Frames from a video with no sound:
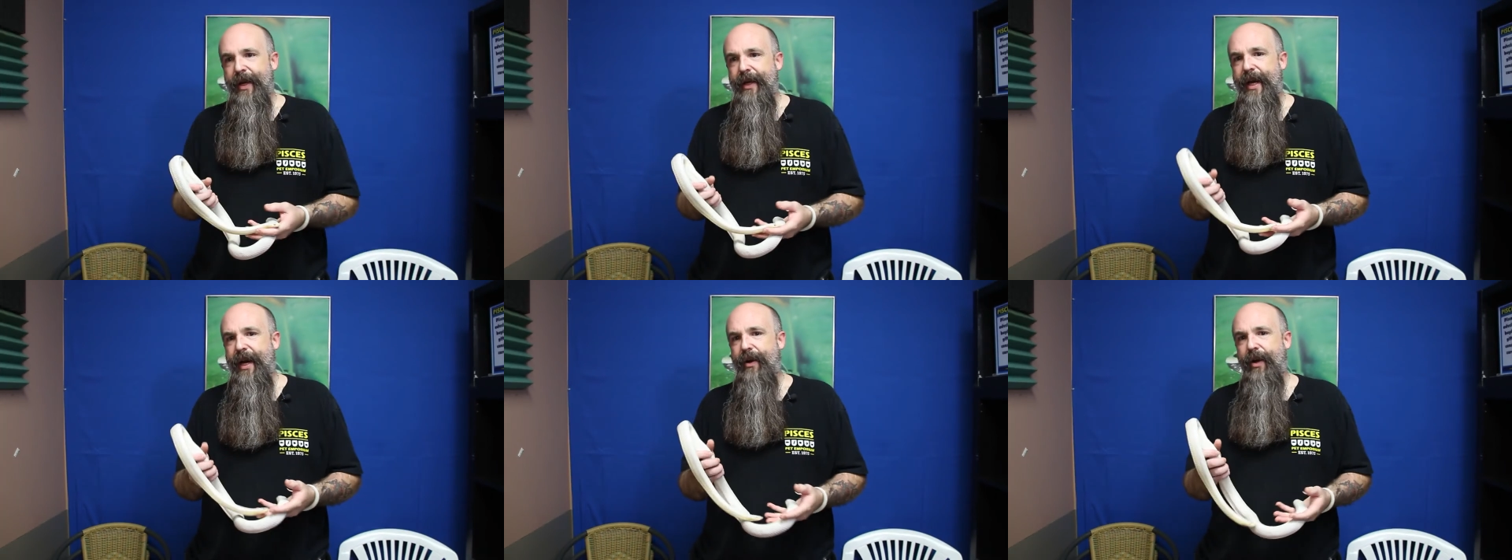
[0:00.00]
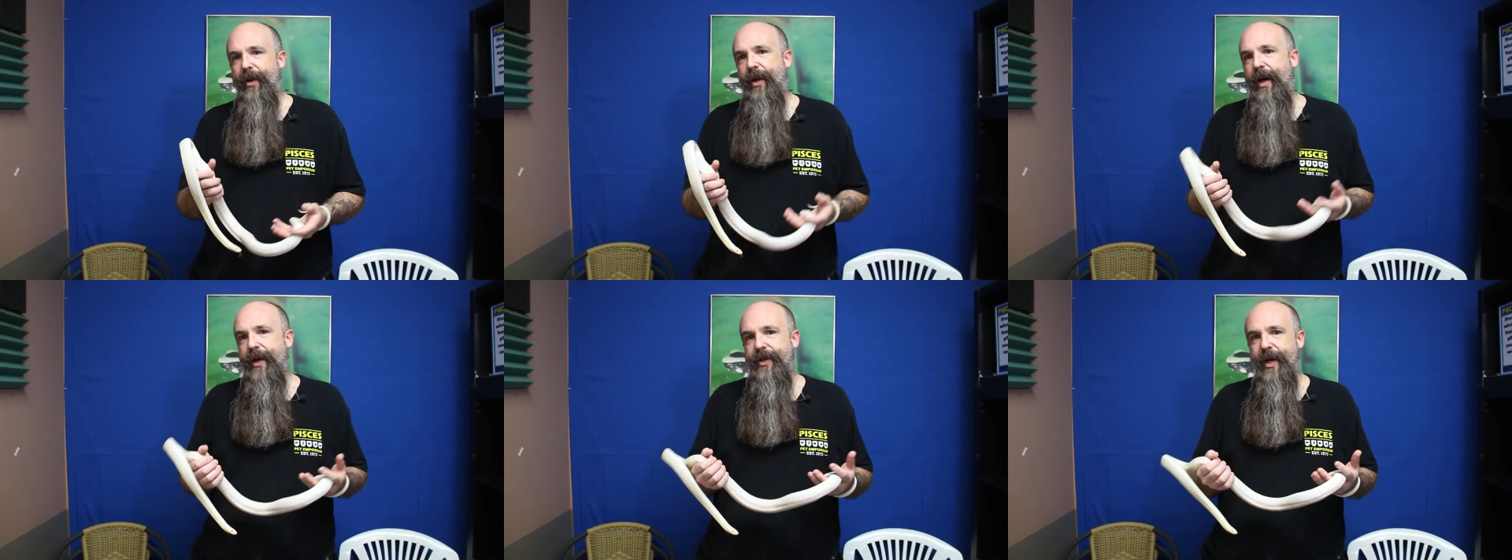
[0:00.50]
Now, a
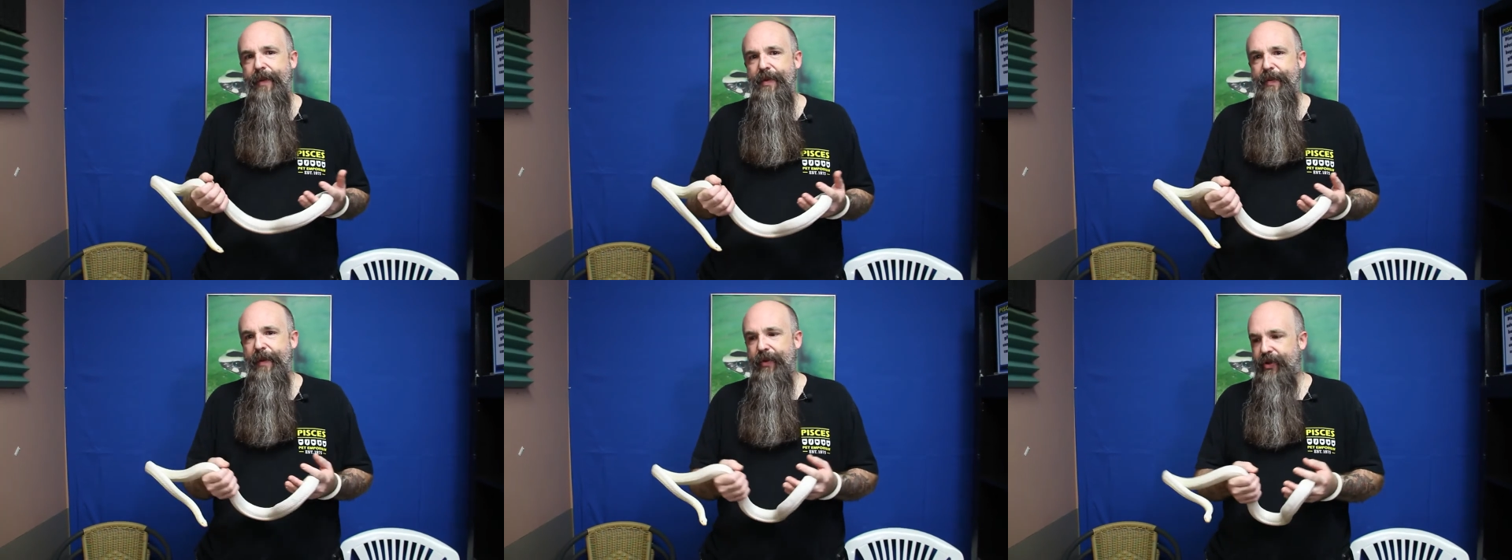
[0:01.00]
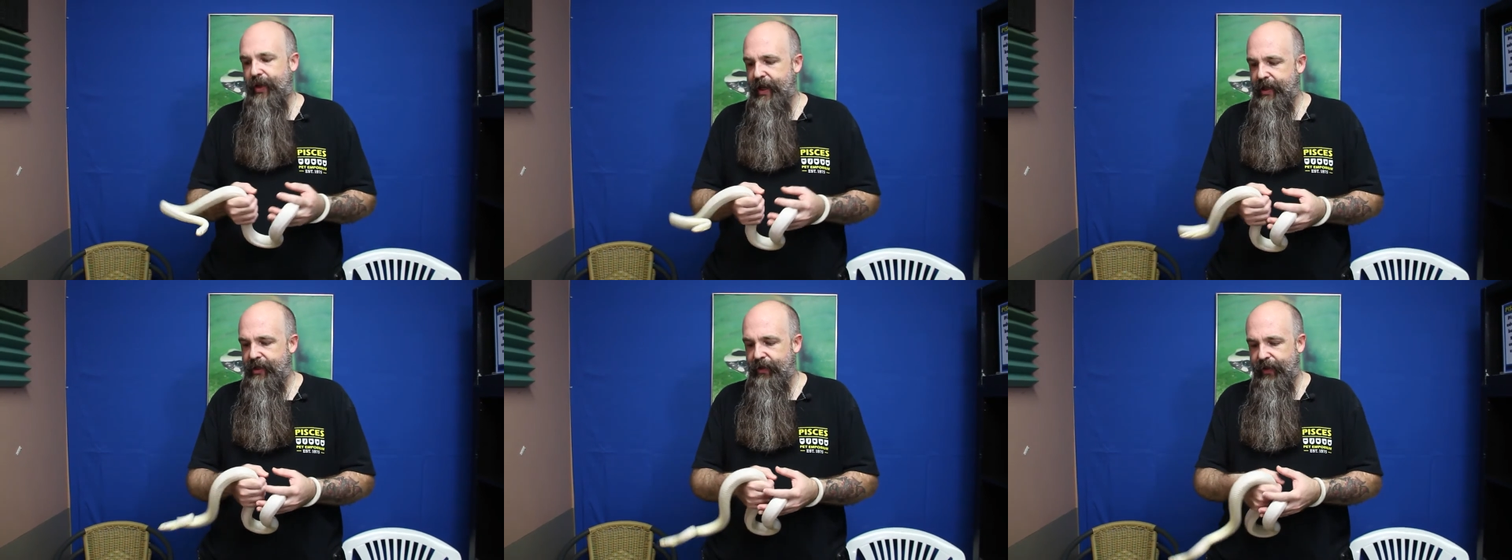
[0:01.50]
lot of times people try
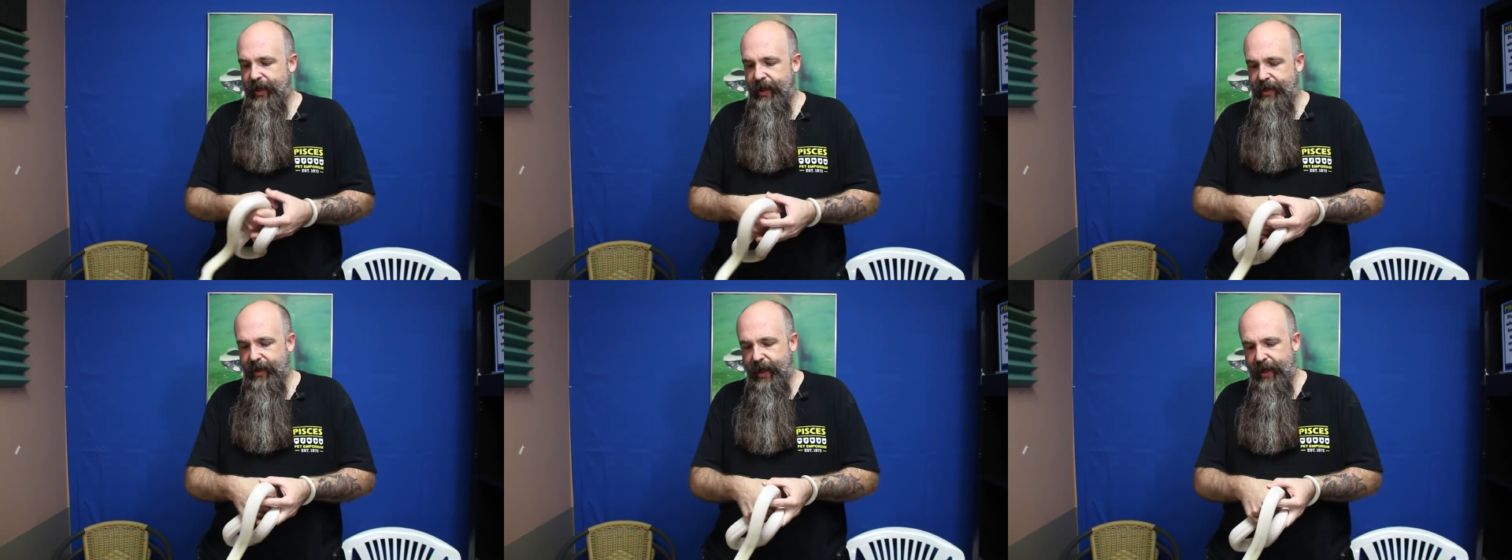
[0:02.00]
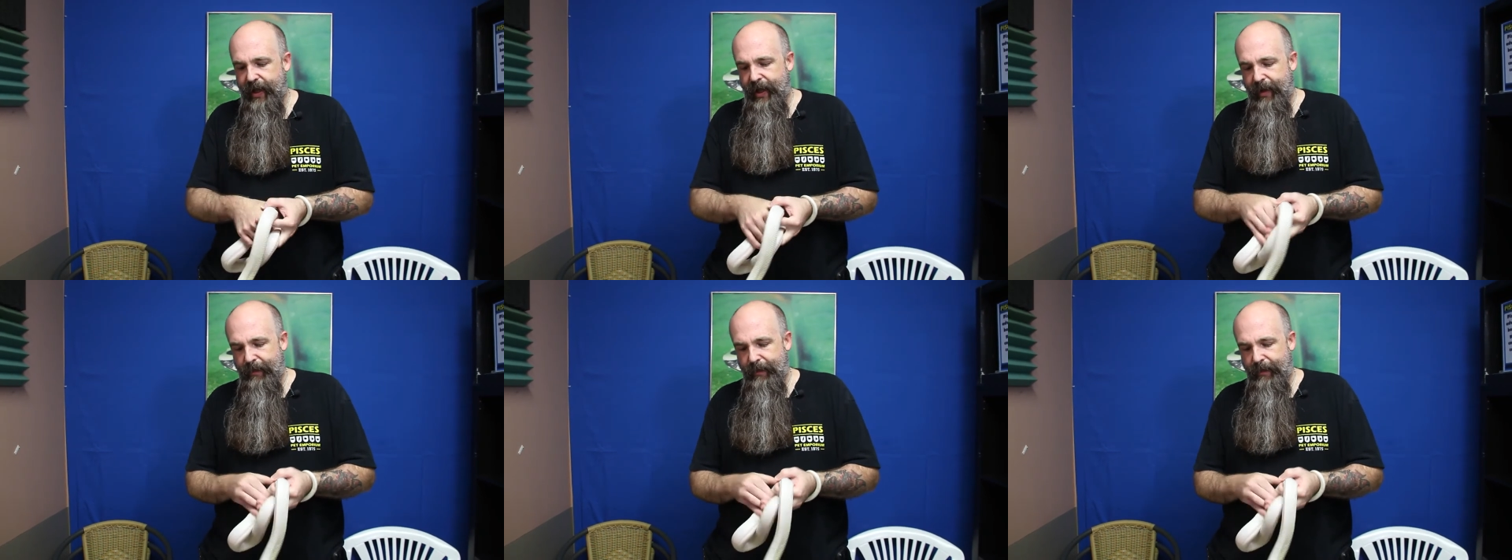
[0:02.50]
to do things like